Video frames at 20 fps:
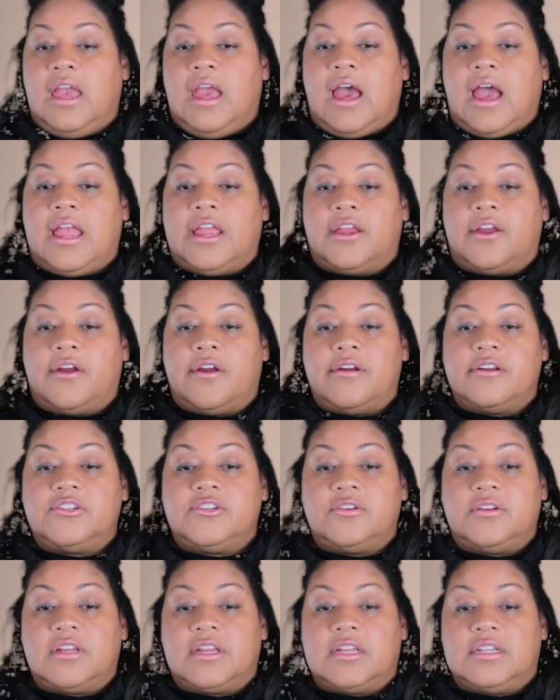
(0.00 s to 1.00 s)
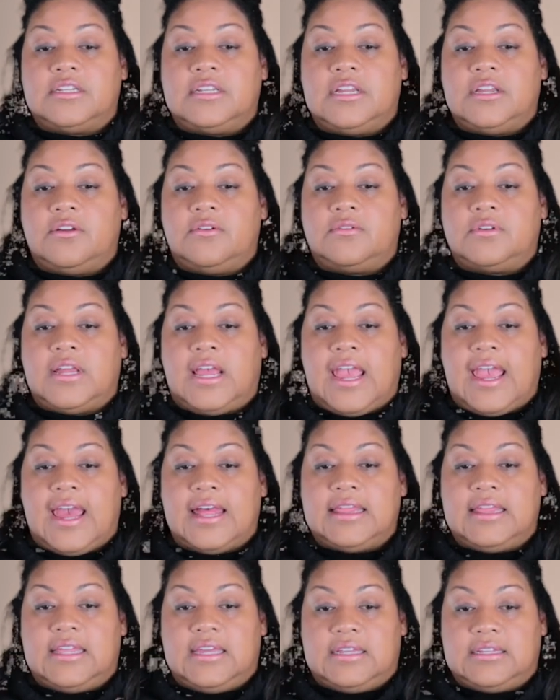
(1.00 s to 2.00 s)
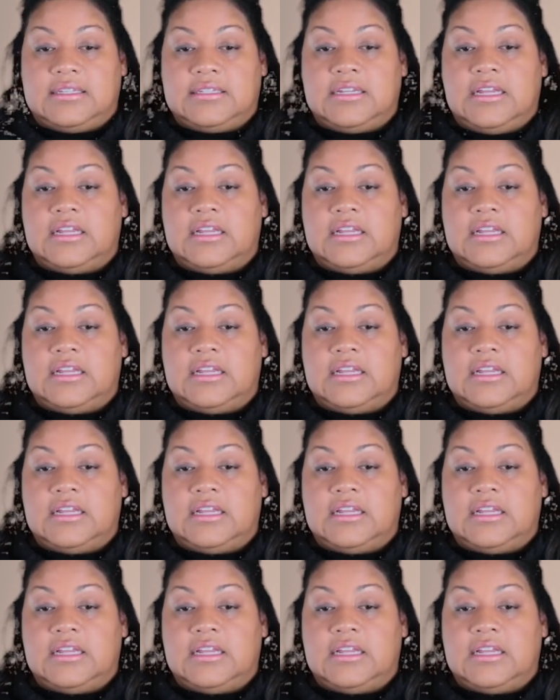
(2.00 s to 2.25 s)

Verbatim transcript: I encourage you to continue to add this